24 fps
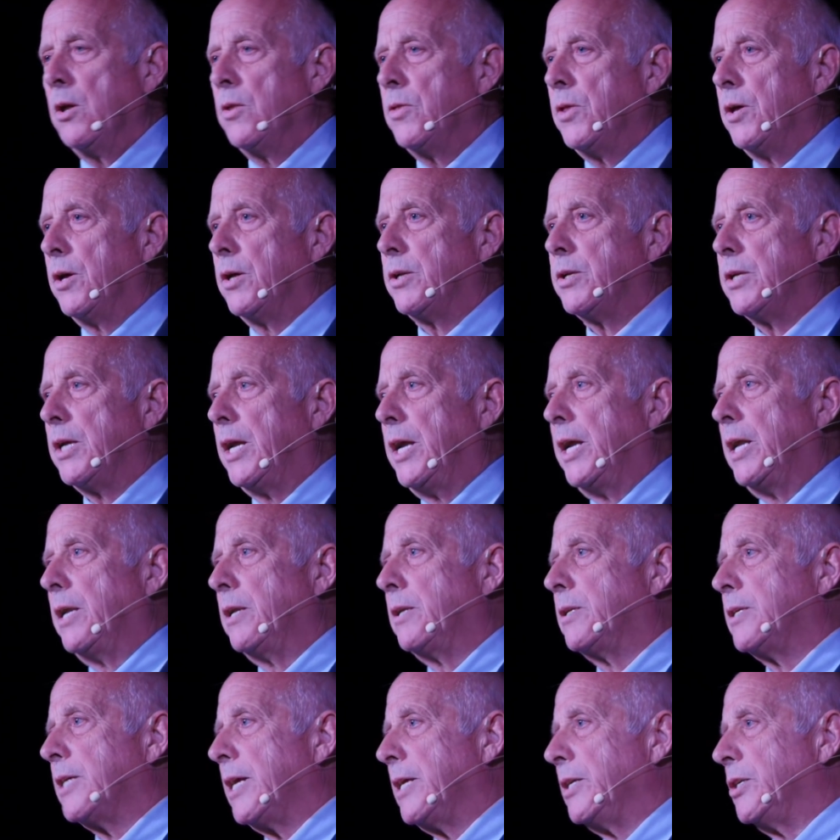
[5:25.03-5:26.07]
that in
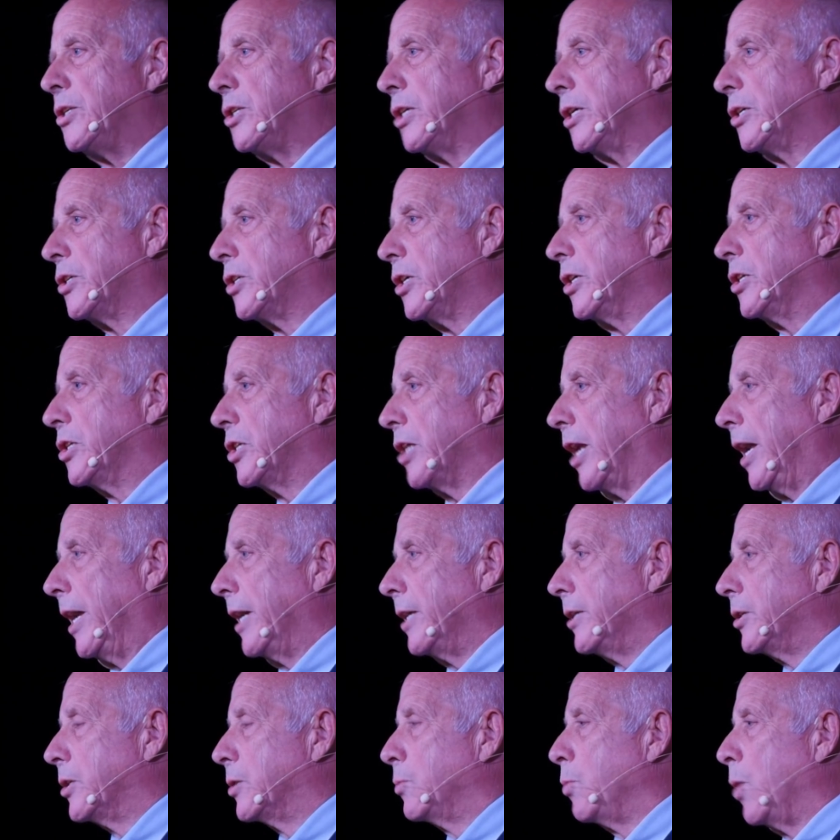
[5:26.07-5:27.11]

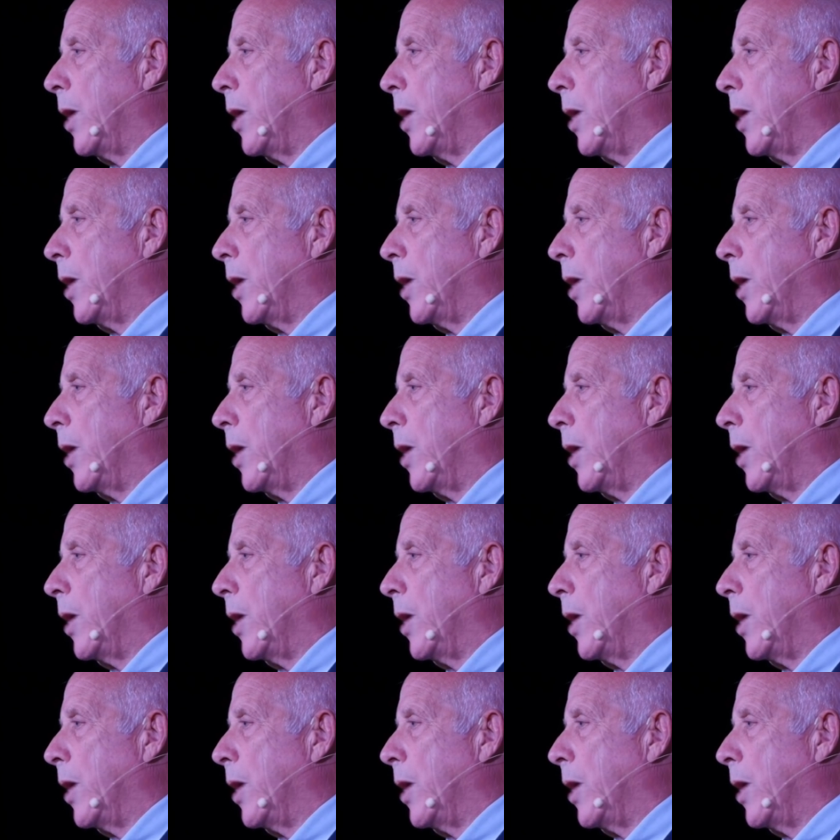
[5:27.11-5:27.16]
1066,